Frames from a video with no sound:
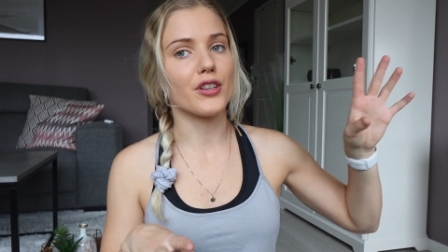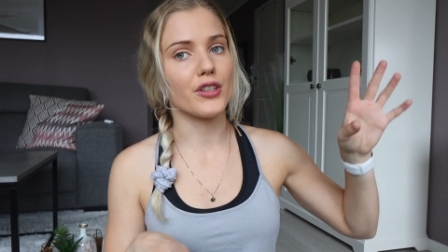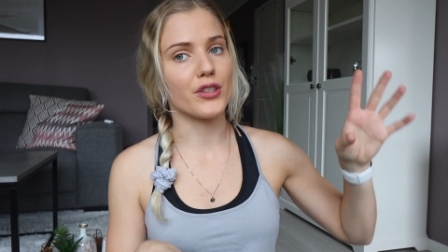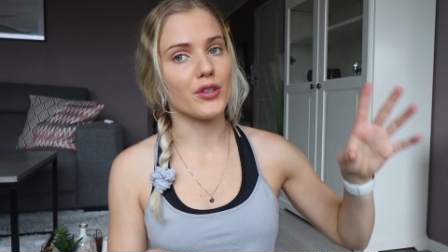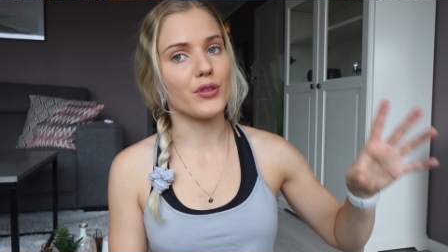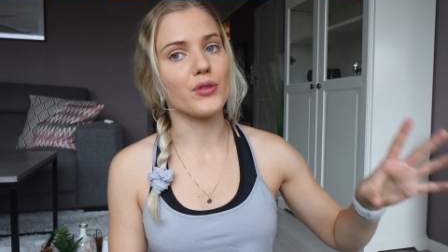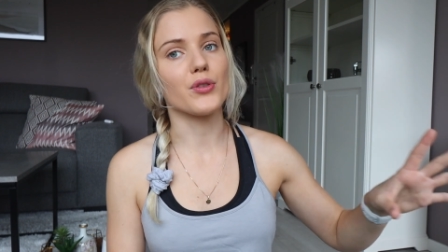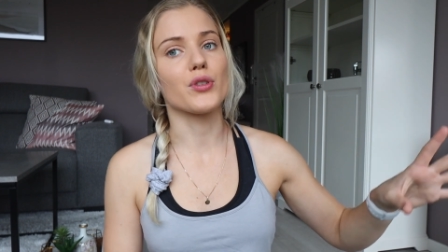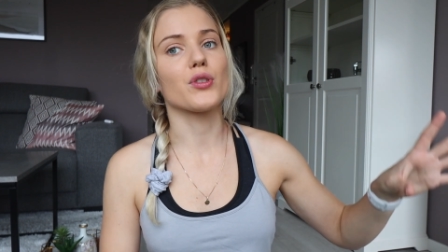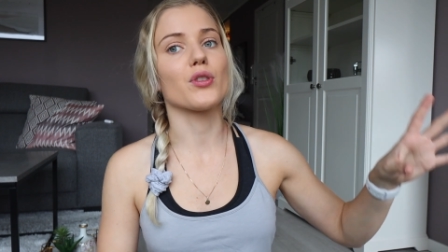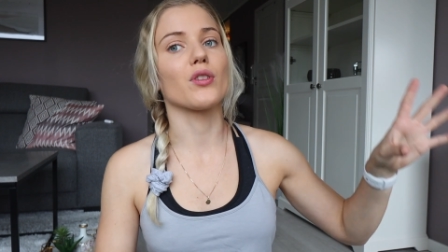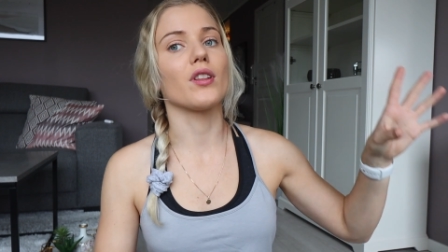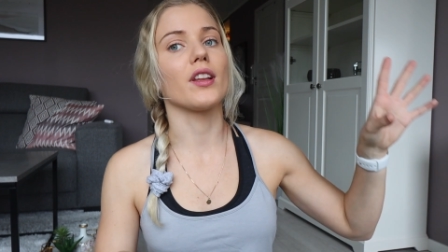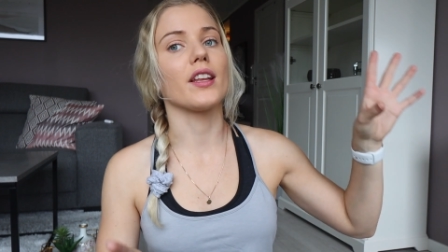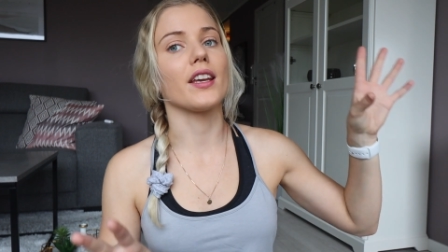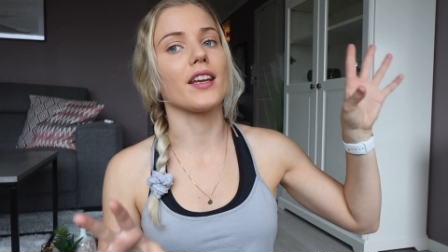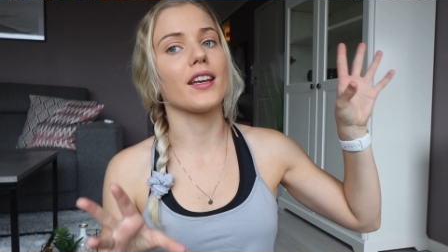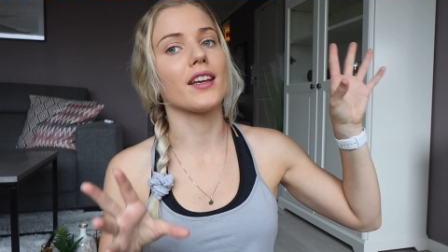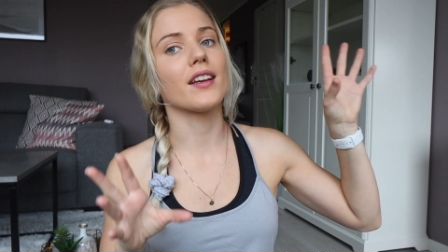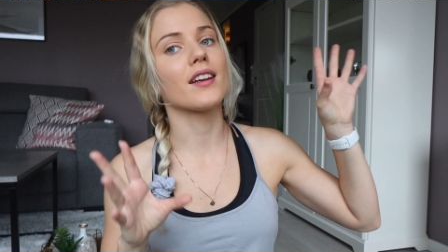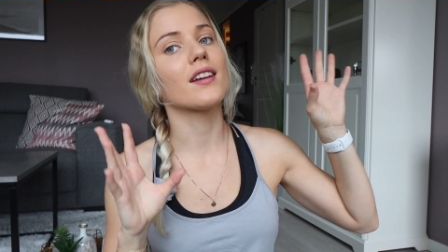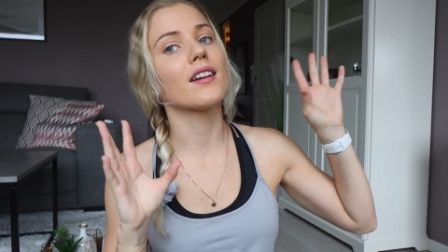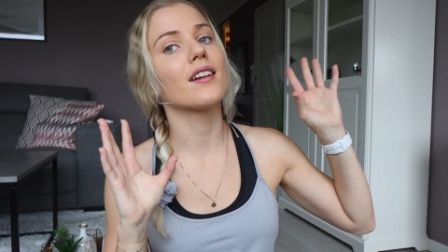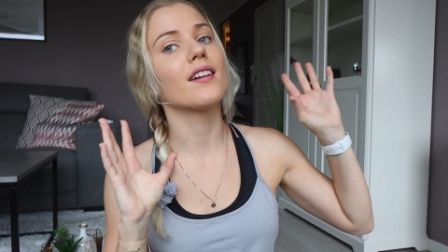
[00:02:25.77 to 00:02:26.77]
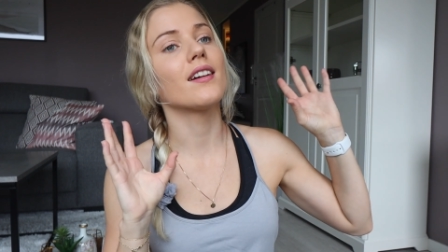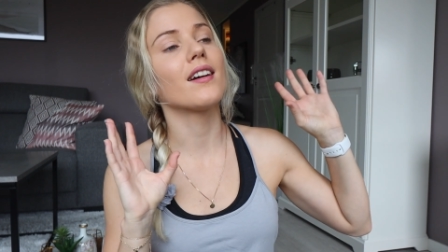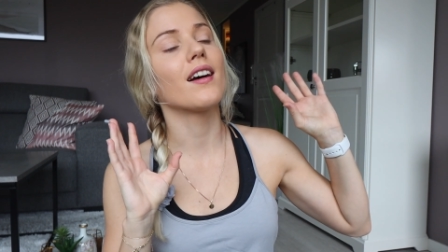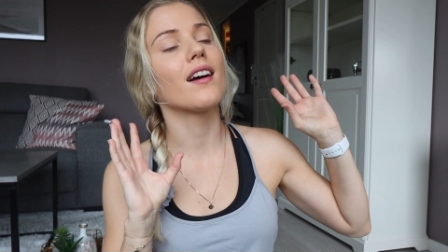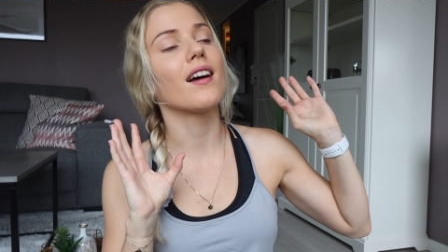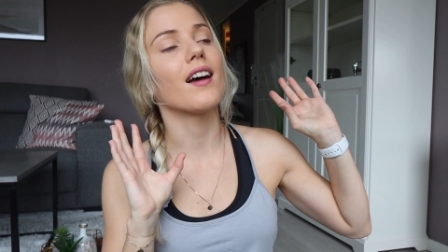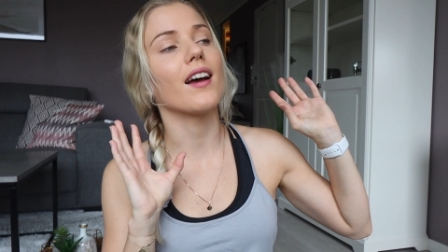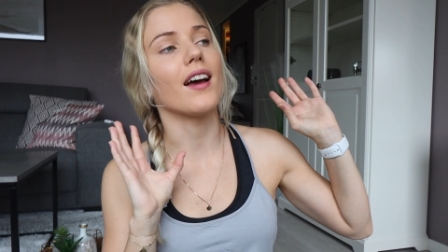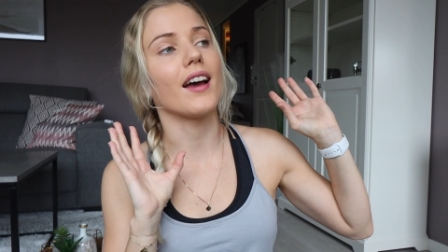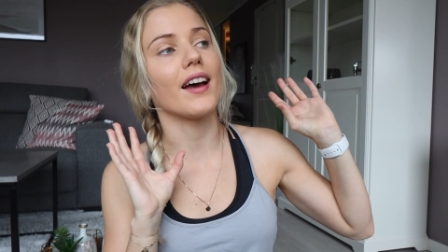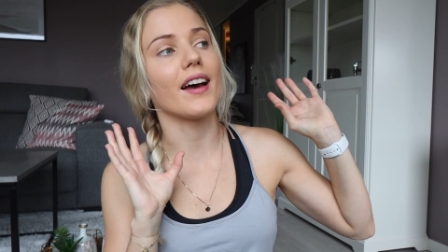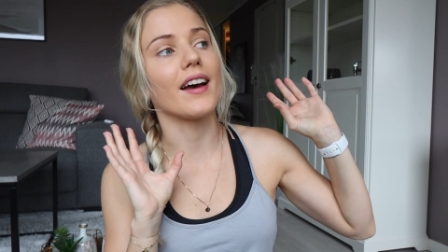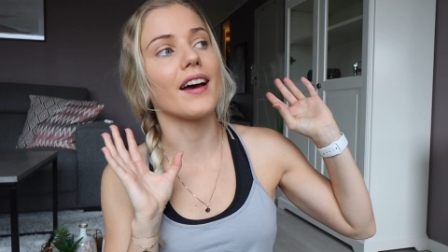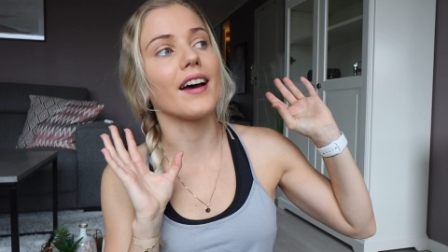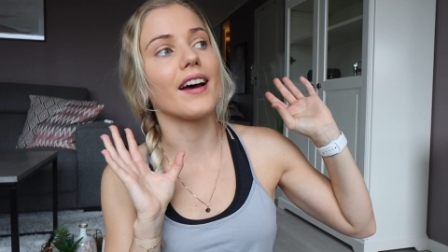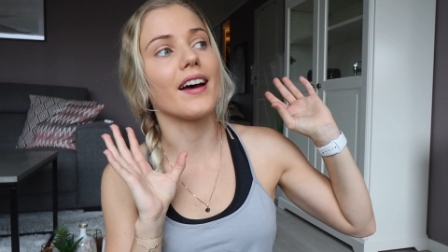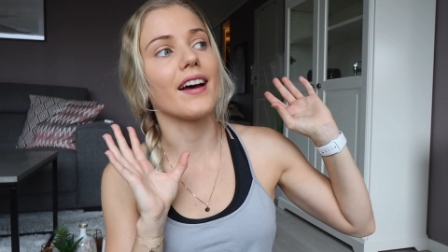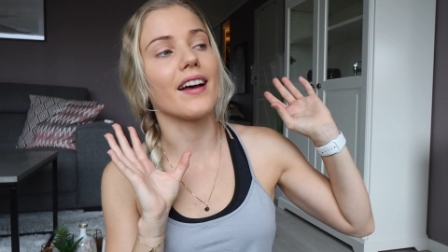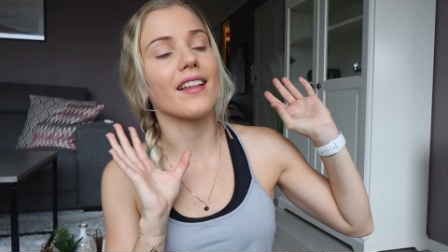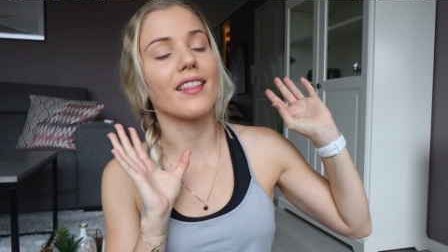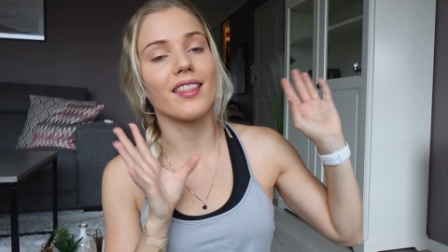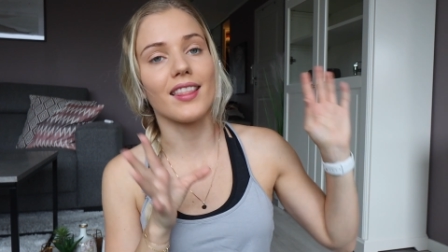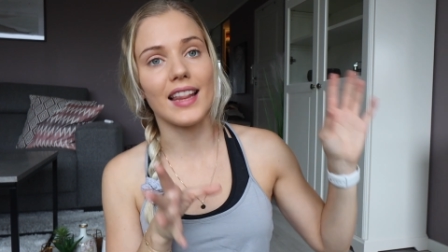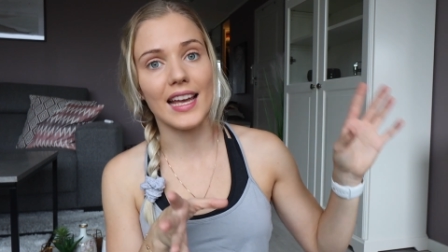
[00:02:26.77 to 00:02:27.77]
usually
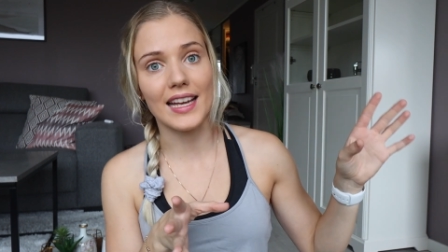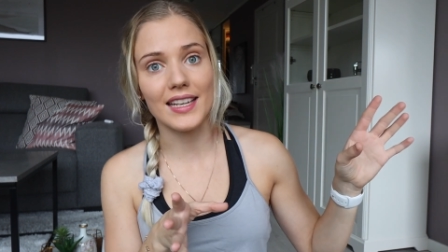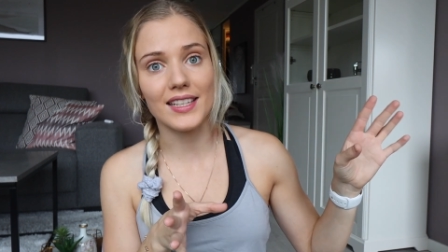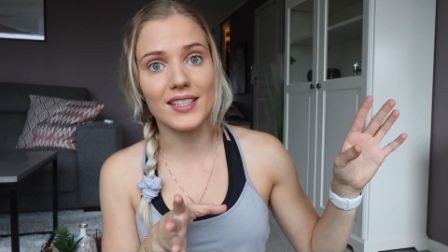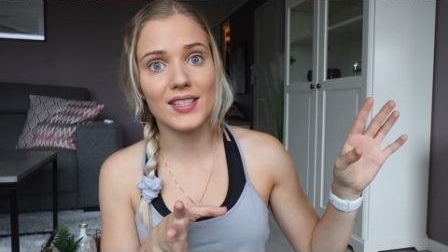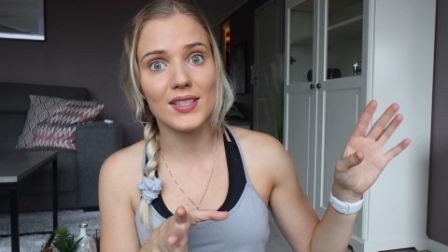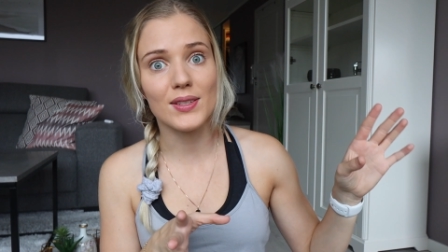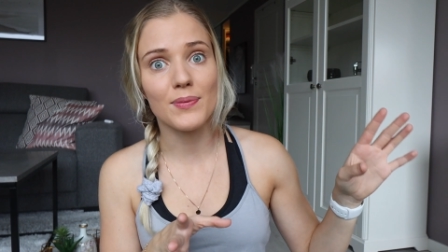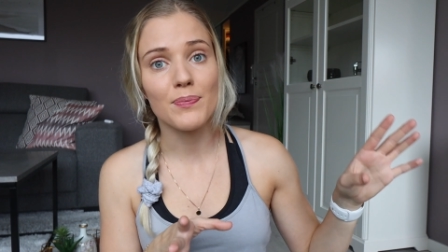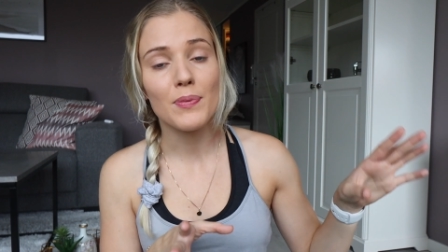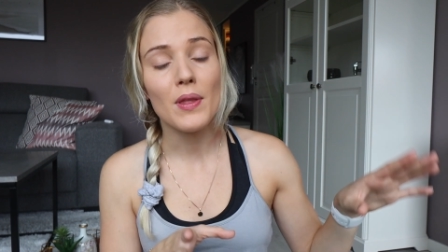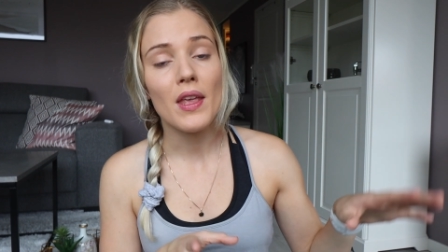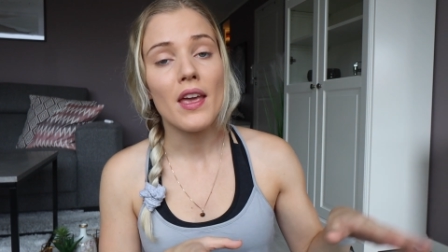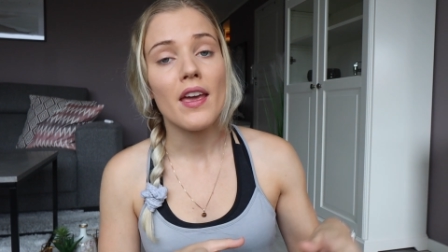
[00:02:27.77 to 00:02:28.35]
uh, legs.